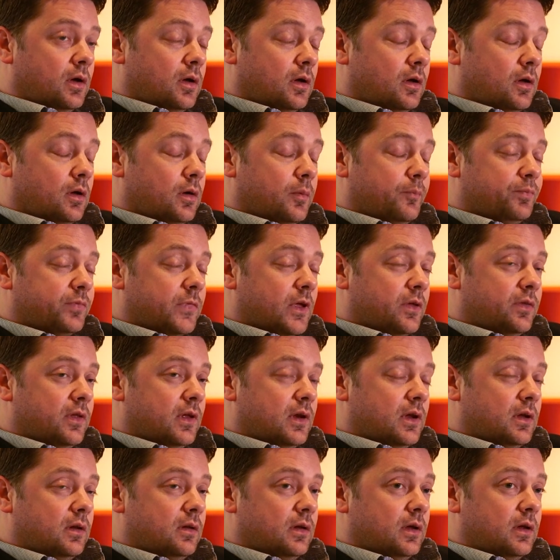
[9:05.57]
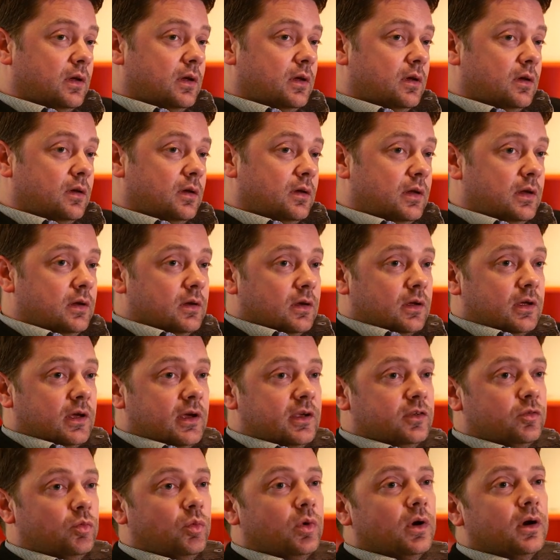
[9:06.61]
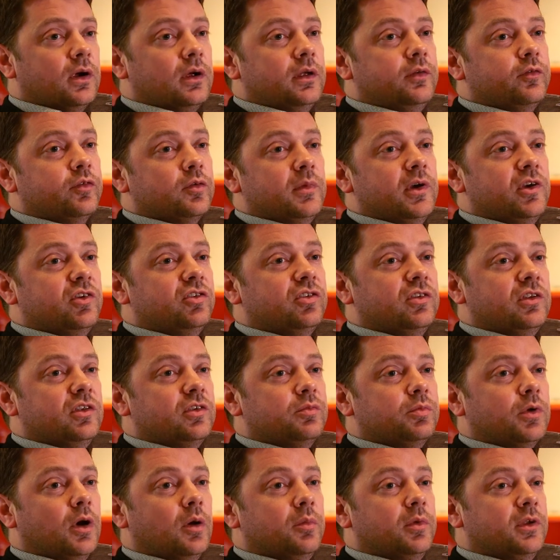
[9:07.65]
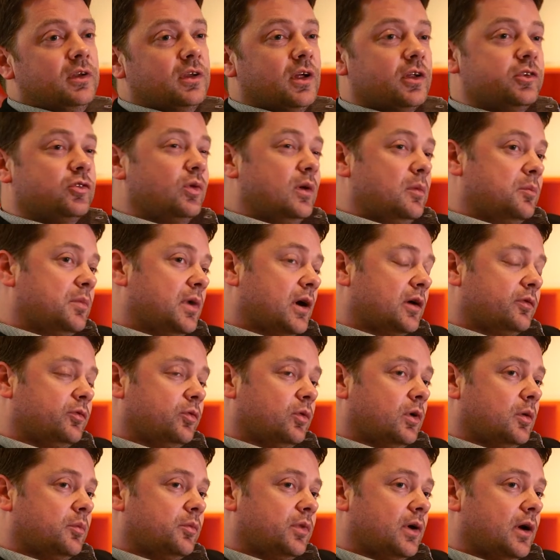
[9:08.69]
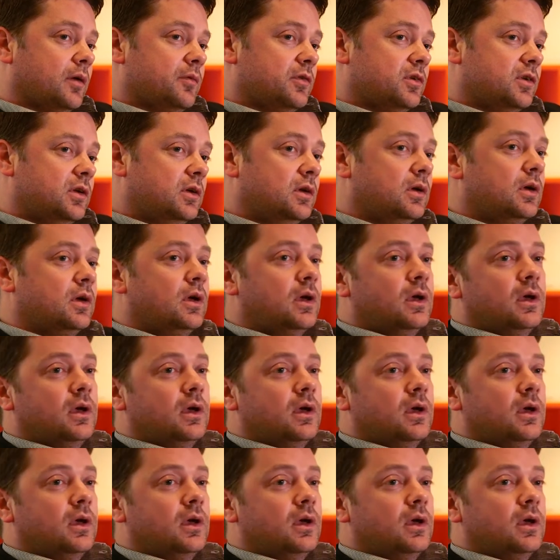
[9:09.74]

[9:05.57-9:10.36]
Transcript: than in a case where information is probably not so impactful on privacy